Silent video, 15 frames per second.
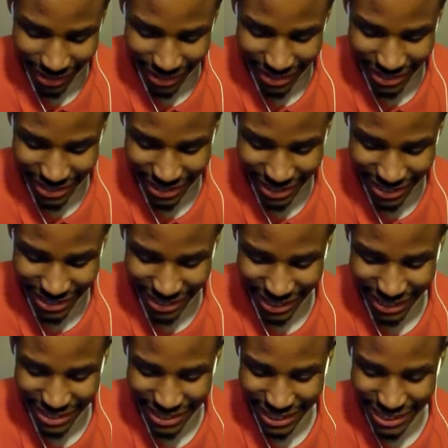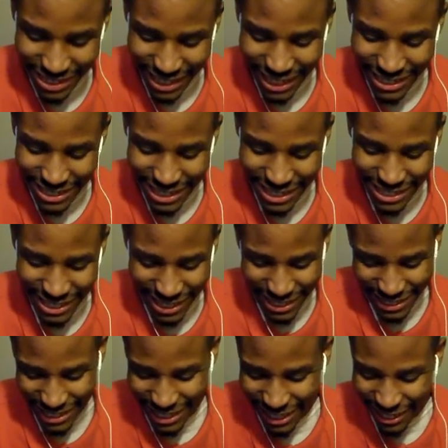Oh, shit. This sucks. This sucks. This
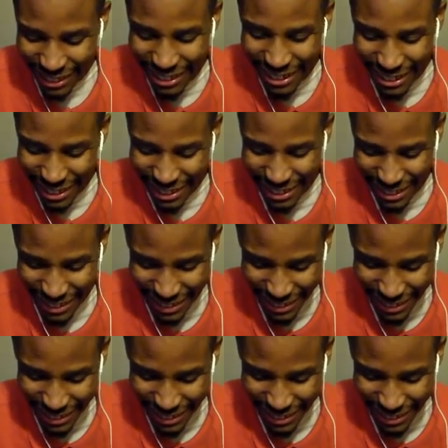oh. sucks.